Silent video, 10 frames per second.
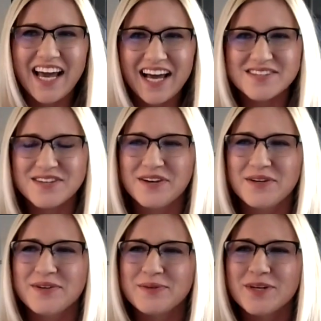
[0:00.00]
Yeah,
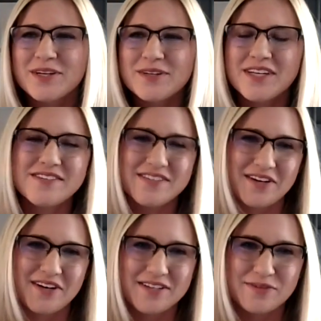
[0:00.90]
so we're
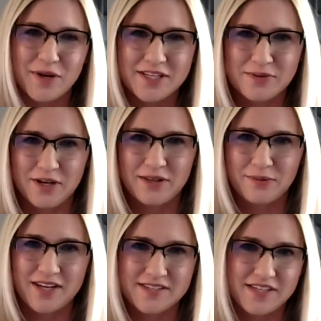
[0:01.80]
considering
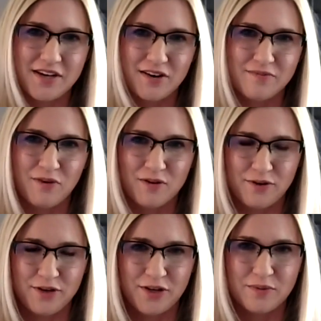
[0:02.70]
2023 as a year of
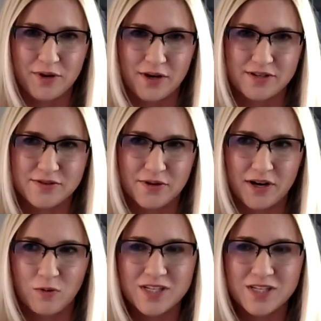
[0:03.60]
portfolio purgatory,